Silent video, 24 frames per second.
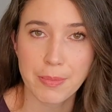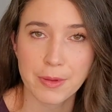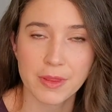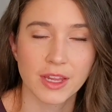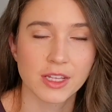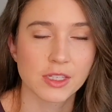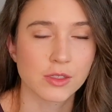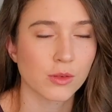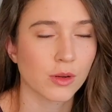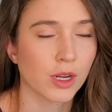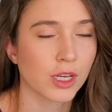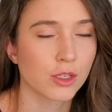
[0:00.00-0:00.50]

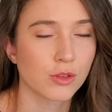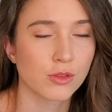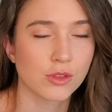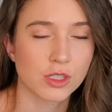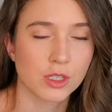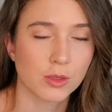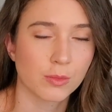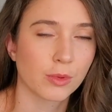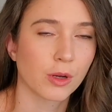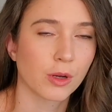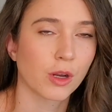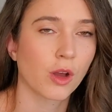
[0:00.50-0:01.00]
That's what I used to
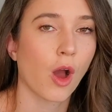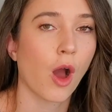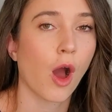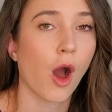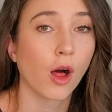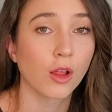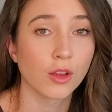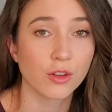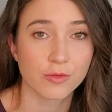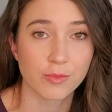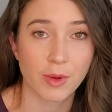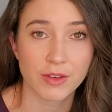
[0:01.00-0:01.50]
book
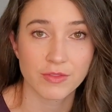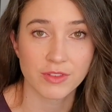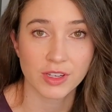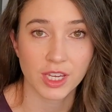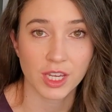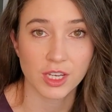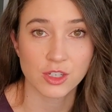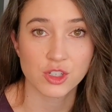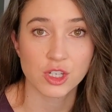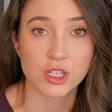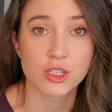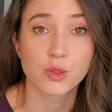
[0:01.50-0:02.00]
all of my
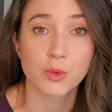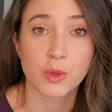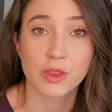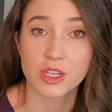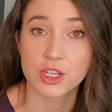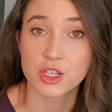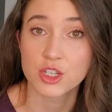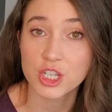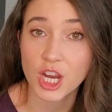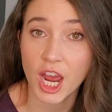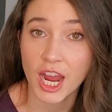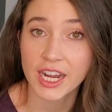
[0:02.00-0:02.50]
vacations within
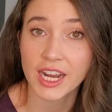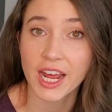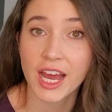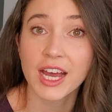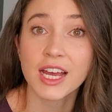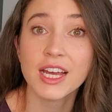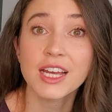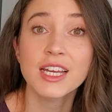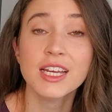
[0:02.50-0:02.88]
China.